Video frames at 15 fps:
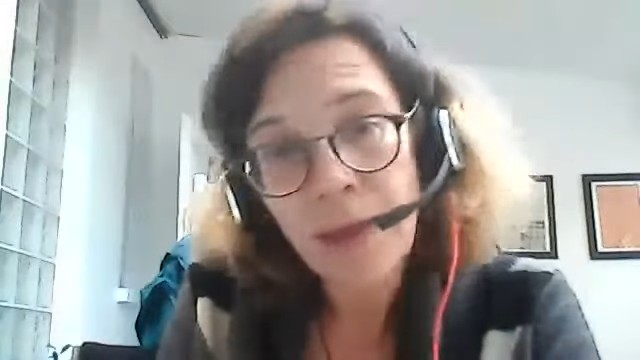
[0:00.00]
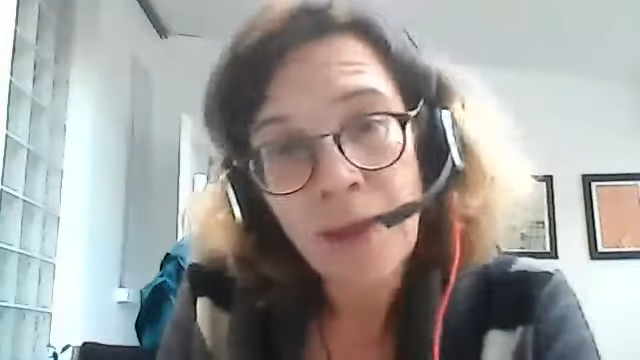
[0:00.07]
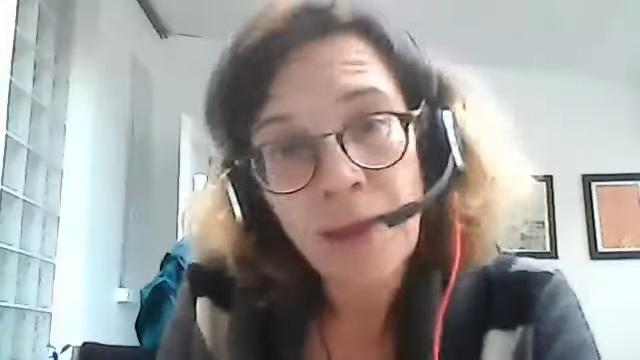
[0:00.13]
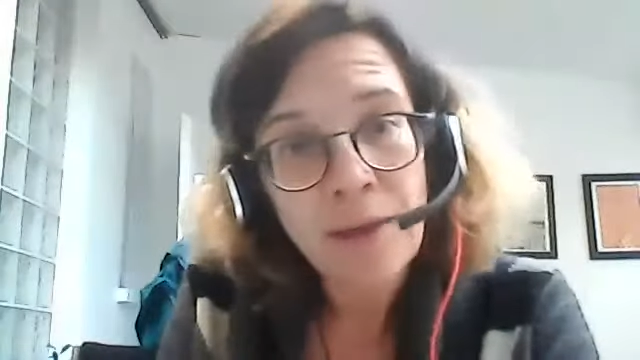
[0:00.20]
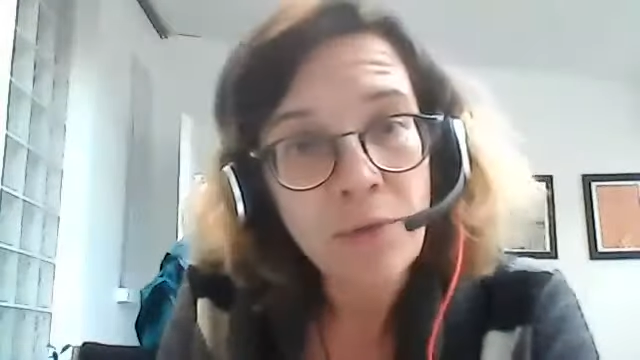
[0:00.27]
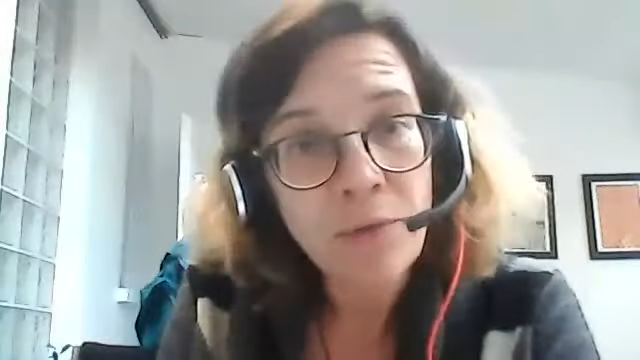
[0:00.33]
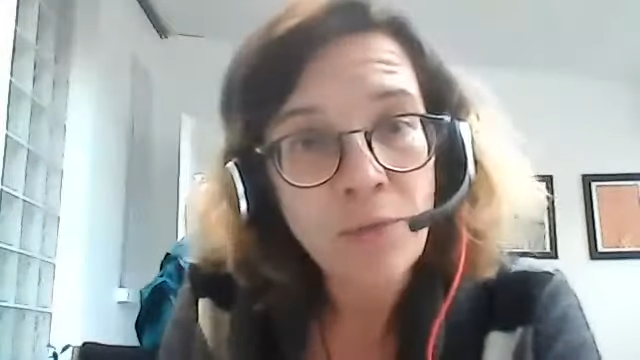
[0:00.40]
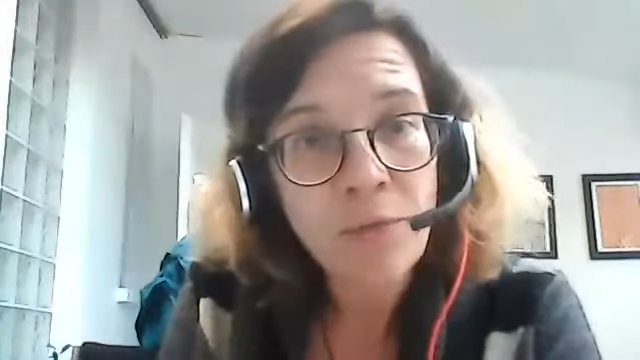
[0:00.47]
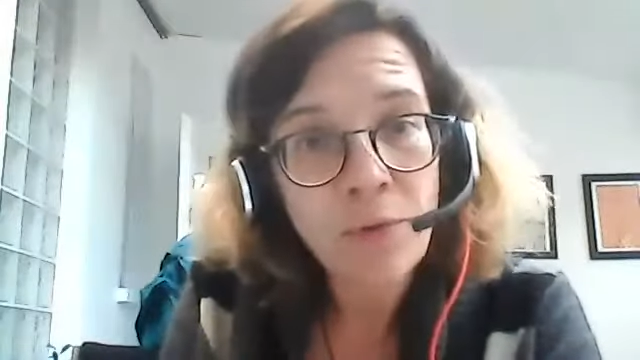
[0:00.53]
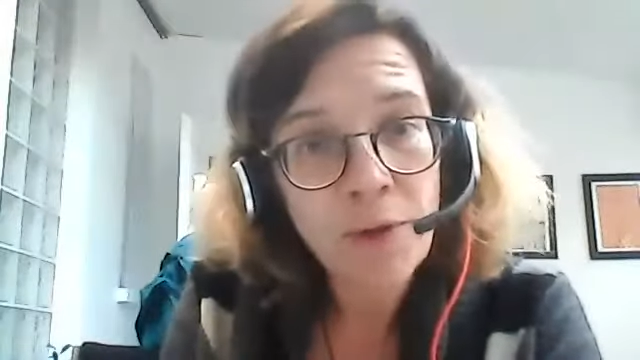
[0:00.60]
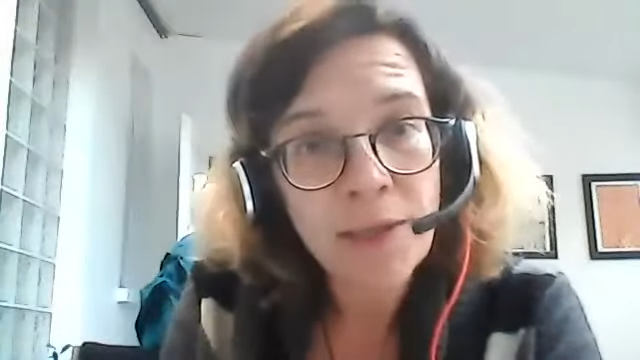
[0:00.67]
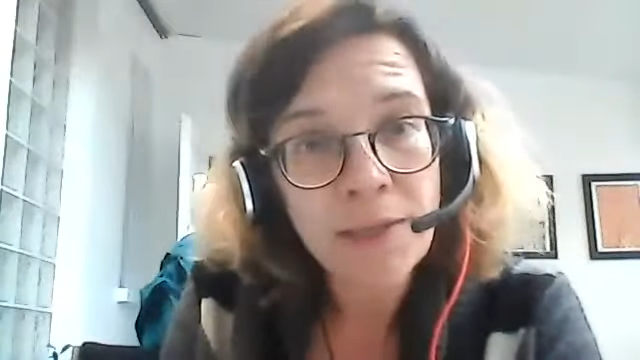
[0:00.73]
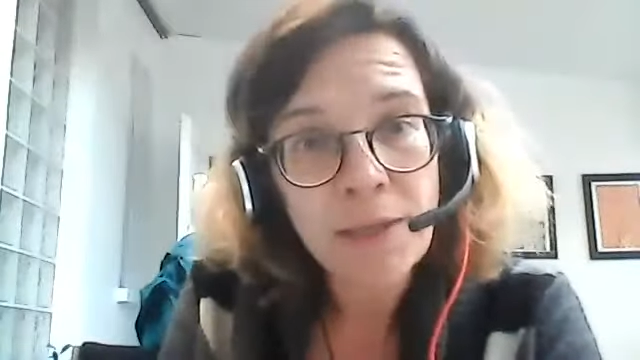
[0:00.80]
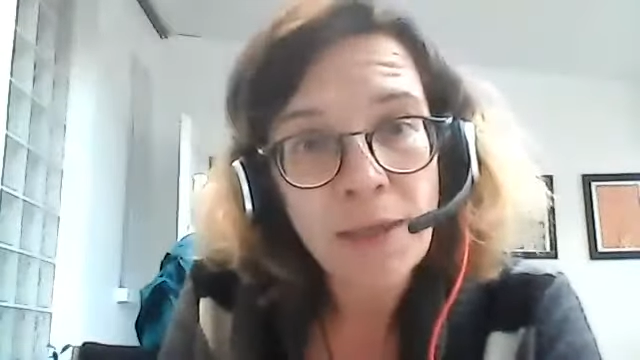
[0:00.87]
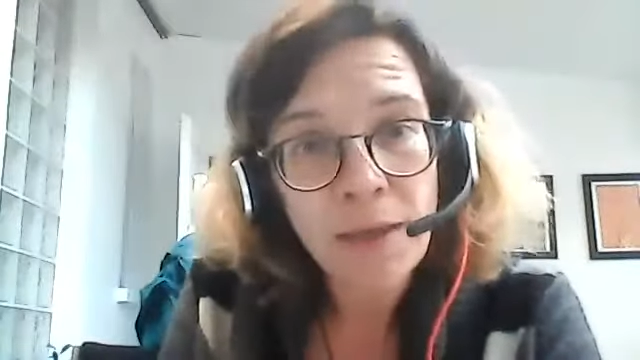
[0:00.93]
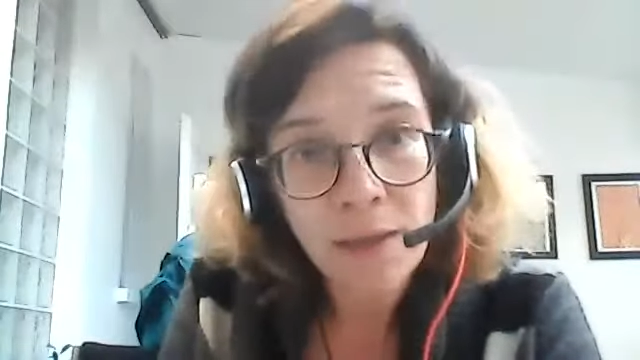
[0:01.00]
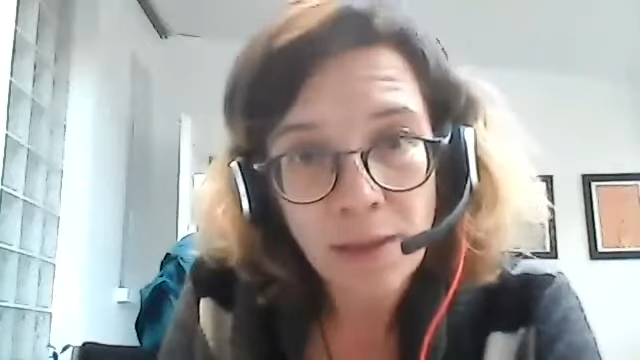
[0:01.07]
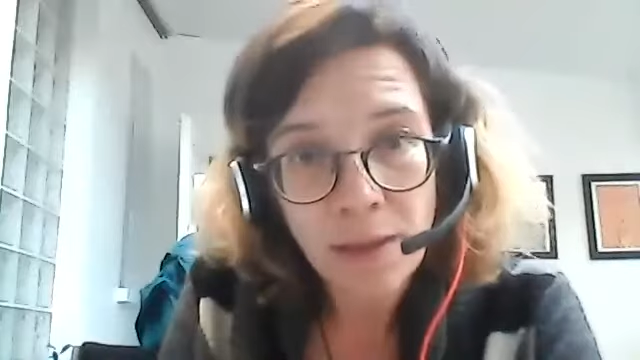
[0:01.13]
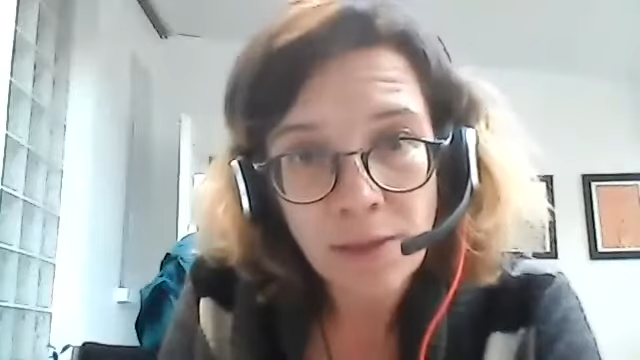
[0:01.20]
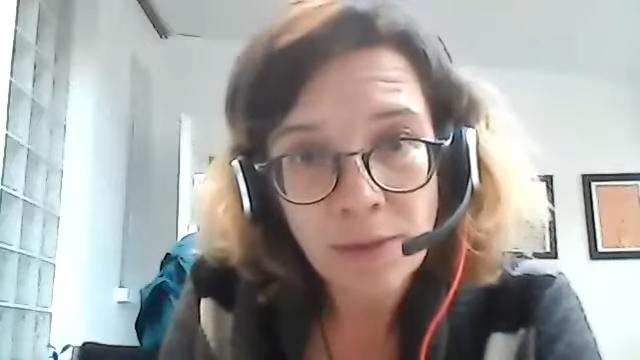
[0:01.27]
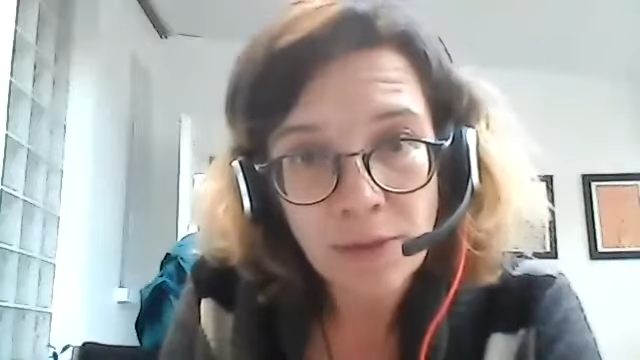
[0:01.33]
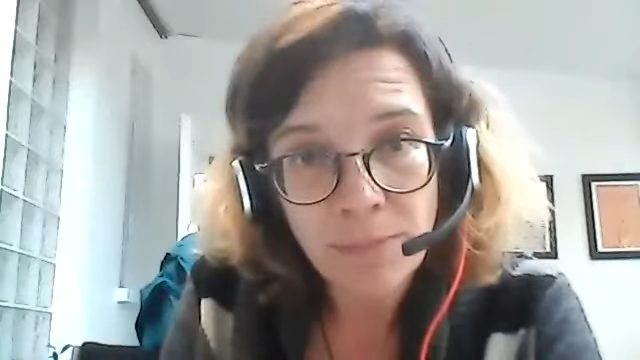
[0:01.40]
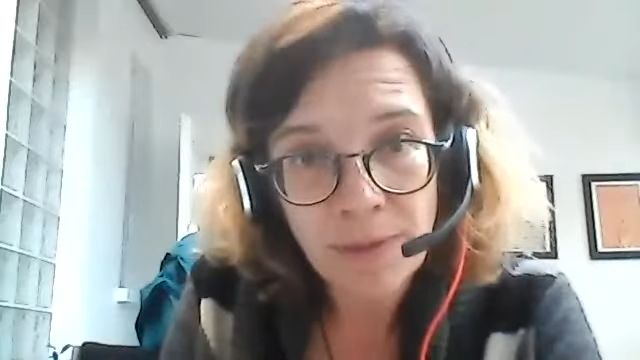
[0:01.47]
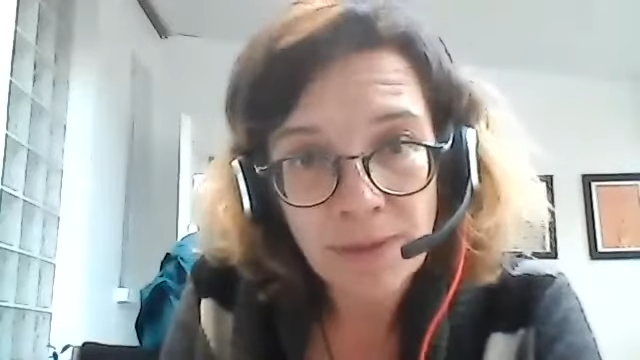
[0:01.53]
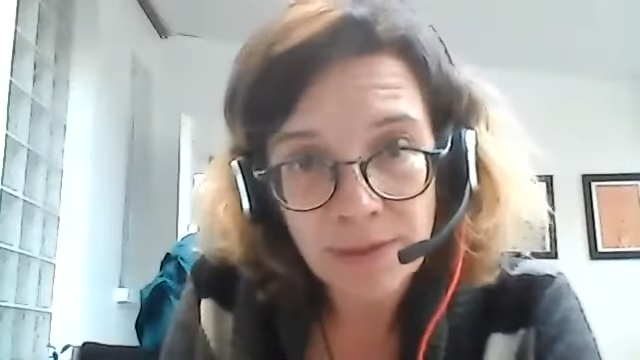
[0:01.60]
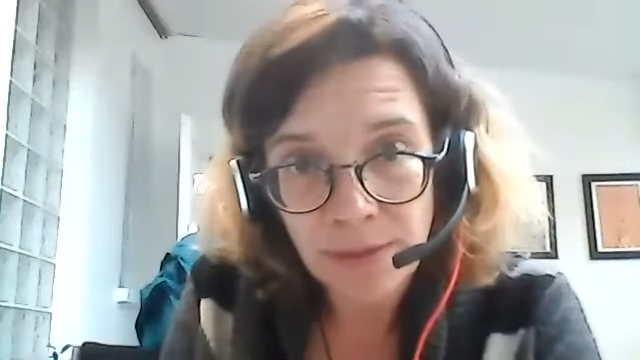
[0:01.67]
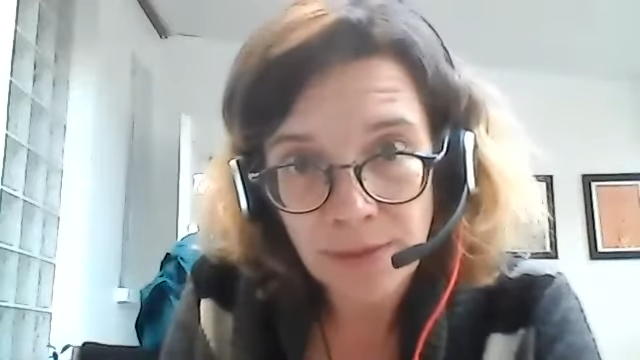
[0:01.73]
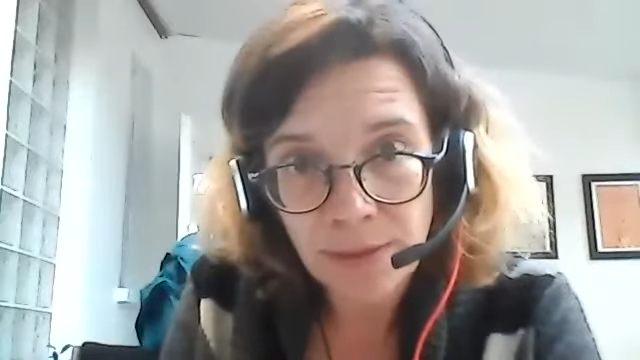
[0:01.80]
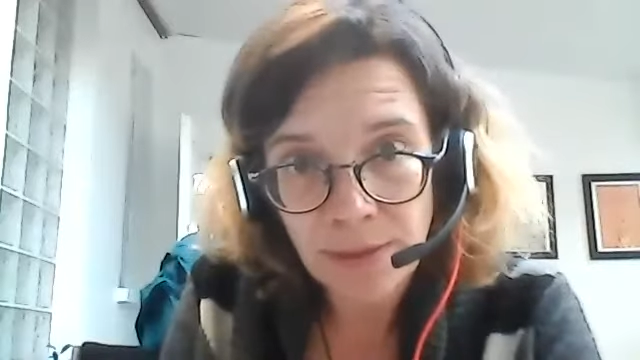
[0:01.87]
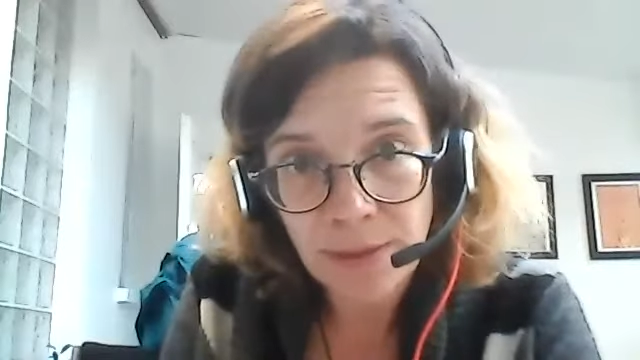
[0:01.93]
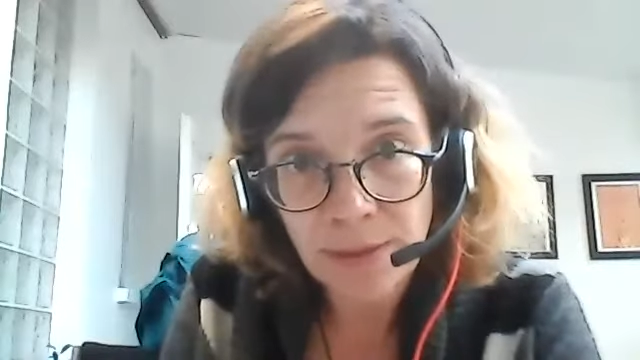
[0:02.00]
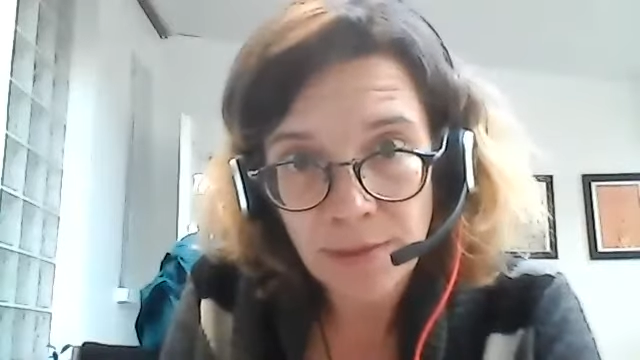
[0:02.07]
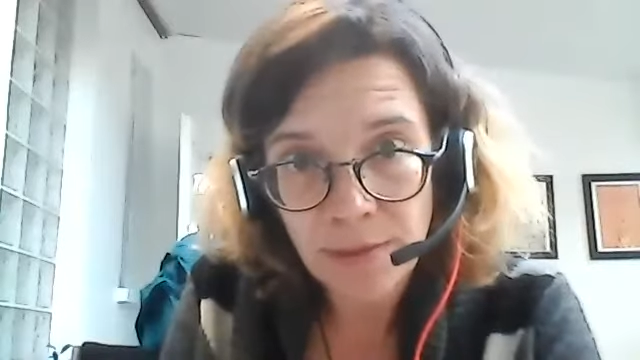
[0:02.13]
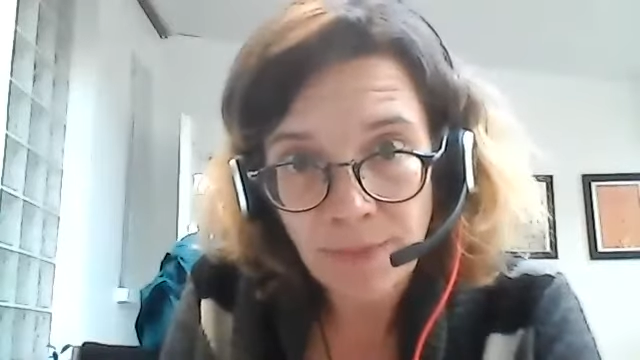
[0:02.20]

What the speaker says: and avoid larger businesses